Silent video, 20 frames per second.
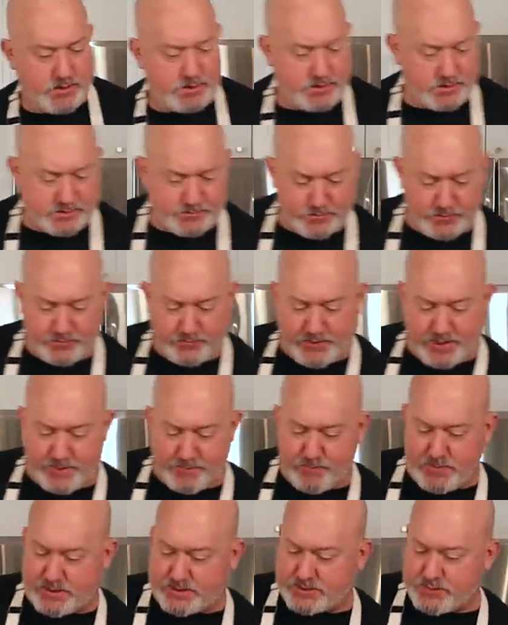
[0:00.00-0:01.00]
Let's move that
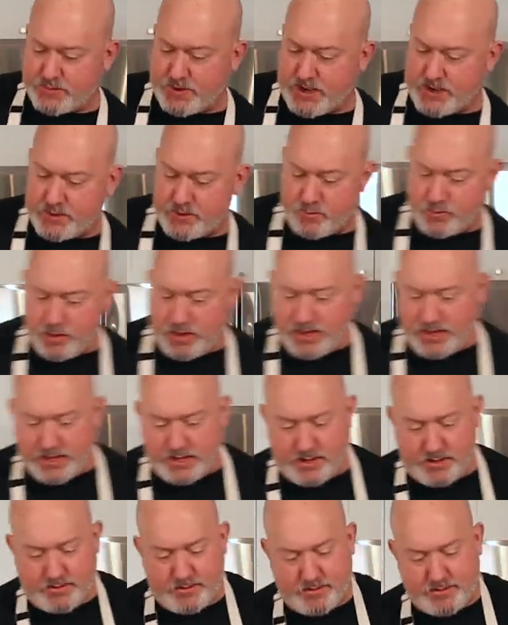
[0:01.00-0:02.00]
mixer out of the
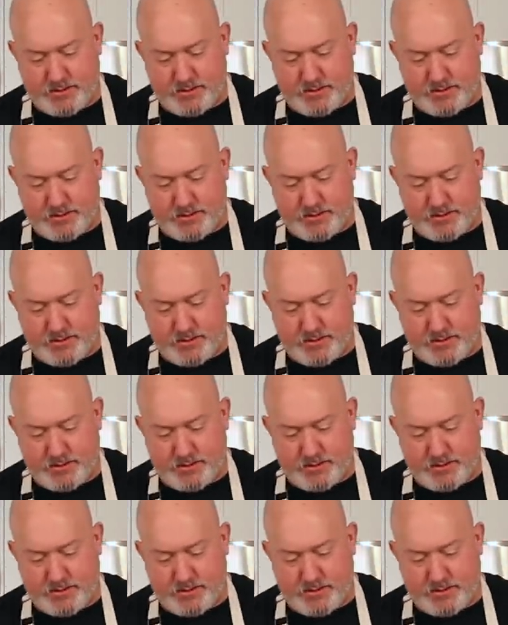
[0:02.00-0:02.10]
way.